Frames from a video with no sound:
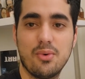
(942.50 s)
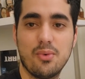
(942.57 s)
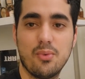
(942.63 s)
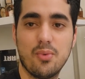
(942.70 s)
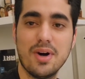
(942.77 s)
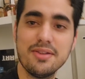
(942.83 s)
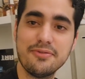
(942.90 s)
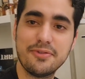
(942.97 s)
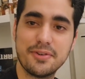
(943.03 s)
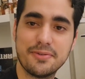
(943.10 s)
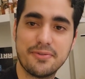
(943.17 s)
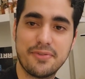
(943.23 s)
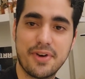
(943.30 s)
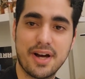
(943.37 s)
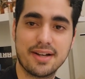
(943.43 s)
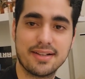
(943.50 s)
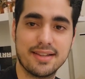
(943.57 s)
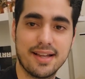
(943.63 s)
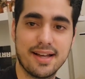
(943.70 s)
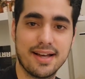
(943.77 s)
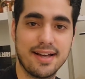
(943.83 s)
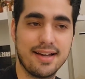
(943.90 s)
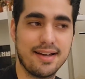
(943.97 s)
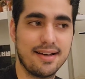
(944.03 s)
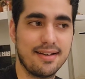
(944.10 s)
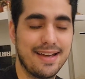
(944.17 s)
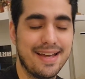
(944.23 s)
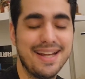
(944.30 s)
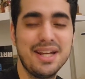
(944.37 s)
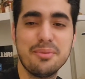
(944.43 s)
One fun fact,
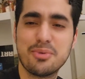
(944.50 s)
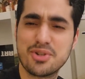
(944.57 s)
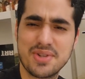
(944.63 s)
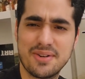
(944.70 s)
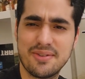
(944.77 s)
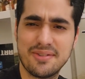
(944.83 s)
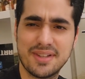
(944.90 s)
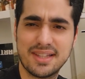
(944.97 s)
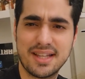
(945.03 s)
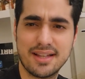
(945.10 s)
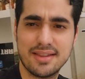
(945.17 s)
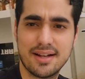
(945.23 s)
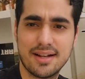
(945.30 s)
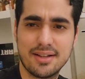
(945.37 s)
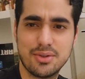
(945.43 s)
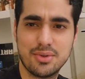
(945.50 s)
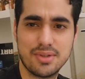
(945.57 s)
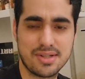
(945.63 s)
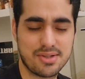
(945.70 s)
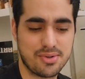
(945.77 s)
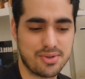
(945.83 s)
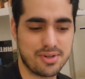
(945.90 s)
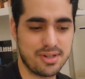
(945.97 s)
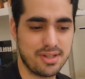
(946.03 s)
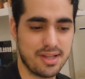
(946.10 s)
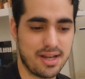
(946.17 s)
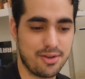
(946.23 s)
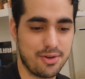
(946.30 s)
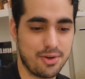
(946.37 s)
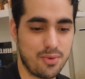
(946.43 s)
80% uh, of the time that I do the sorting,
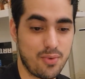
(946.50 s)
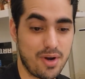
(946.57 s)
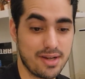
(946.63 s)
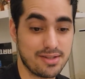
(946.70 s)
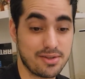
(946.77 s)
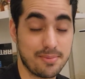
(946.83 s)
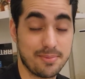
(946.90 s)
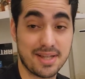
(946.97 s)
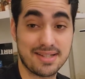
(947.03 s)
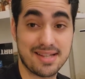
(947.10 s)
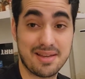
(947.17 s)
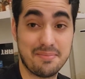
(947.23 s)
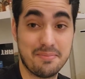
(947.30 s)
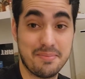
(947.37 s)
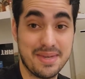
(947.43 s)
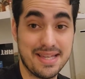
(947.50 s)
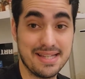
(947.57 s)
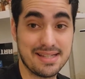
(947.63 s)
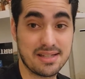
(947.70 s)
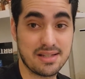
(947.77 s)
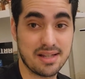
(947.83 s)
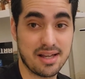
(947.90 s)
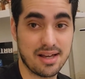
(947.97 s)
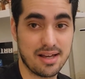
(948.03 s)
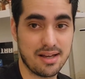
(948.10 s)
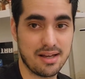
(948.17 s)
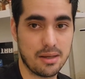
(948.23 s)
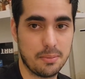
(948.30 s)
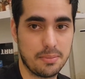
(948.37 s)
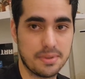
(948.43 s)
I don't know why sometimes I miss
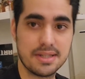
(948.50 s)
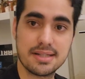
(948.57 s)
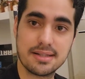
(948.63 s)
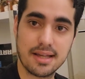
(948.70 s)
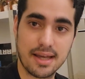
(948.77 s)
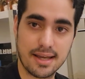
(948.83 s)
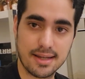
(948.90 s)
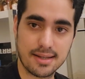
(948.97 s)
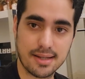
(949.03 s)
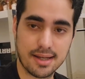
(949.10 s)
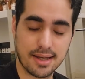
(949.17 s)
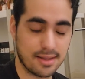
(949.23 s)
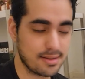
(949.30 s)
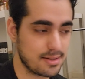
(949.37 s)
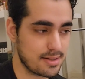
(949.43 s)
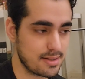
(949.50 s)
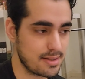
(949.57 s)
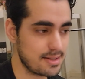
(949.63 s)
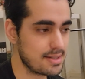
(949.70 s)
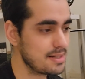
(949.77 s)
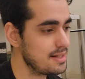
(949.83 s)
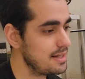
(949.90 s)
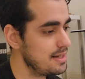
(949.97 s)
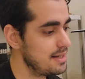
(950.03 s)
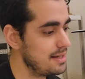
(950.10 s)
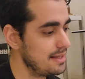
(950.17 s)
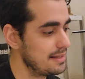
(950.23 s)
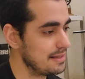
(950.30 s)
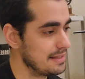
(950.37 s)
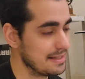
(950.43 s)
uh, these edges.
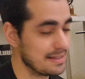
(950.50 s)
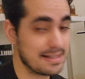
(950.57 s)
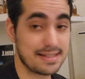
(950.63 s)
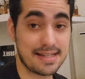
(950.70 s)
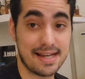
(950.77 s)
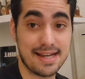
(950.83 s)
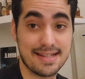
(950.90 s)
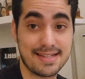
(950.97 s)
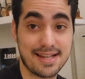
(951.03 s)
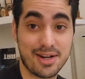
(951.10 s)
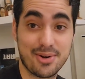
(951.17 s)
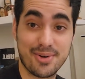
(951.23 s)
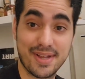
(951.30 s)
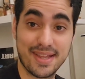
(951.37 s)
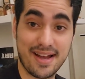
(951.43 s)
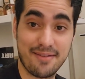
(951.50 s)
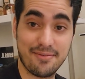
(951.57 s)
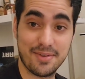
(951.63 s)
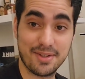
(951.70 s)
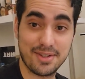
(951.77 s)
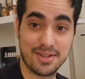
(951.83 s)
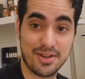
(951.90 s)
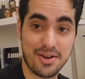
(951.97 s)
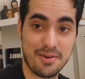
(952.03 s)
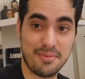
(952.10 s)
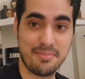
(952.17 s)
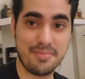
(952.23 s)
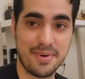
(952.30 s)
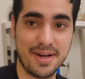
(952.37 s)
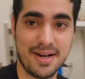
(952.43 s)
In this case, I already have the
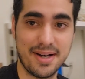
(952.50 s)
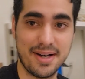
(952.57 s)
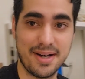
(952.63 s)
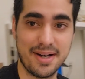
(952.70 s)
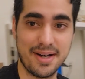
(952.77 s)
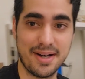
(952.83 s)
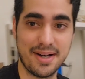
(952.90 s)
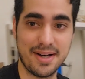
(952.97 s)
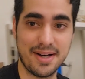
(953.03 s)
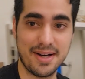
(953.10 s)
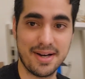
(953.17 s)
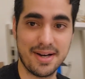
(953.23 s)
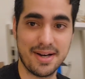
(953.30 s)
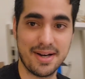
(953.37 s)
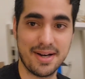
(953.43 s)
top uh, edge.